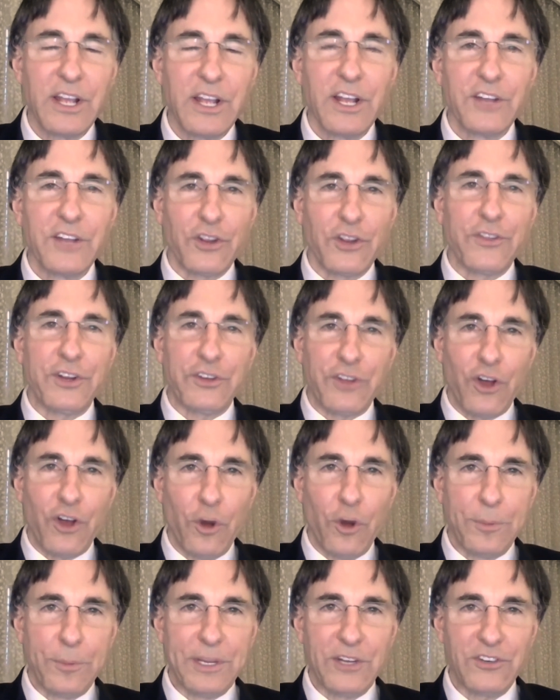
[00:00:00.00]
So there's a
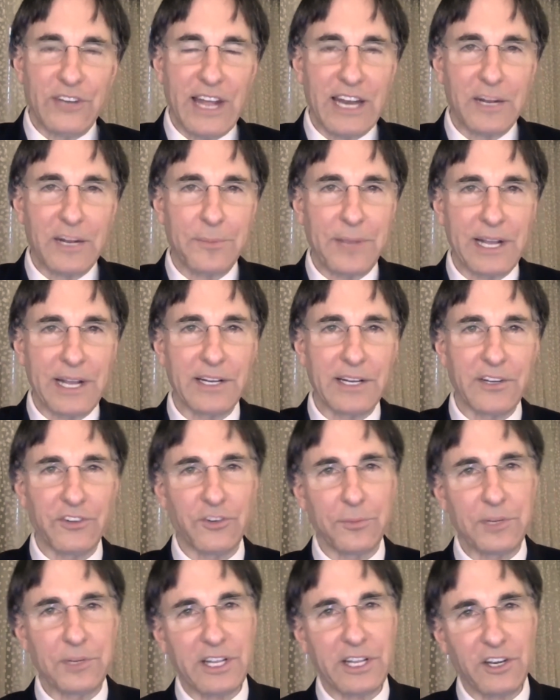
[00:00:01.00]
homeostatic
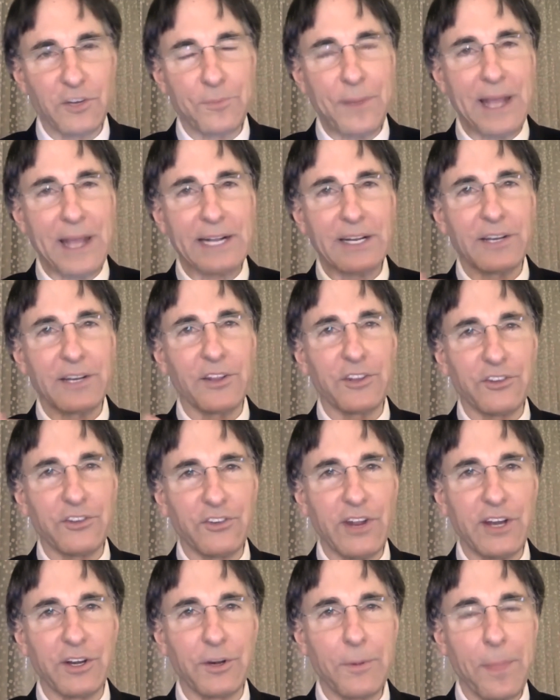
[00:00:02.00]
mechanism to get us back into the
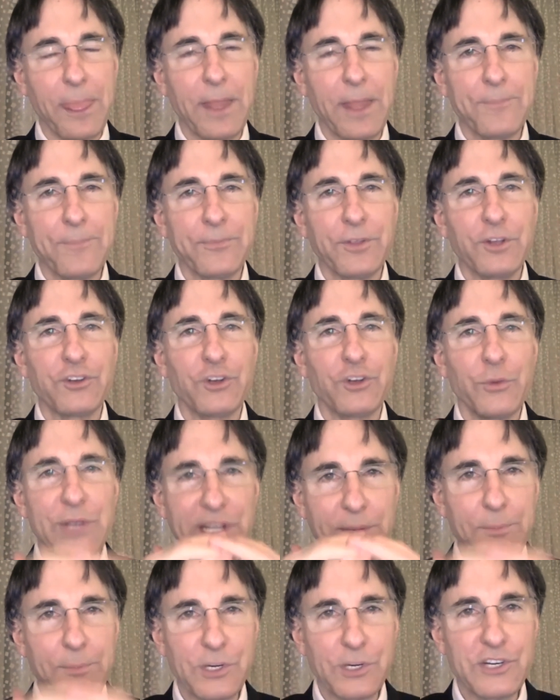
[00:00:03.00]
center so we
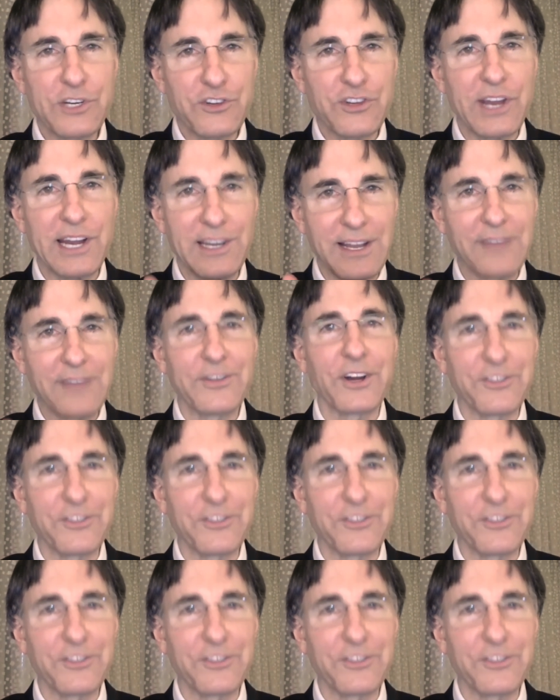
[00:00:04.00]
can appreciate and love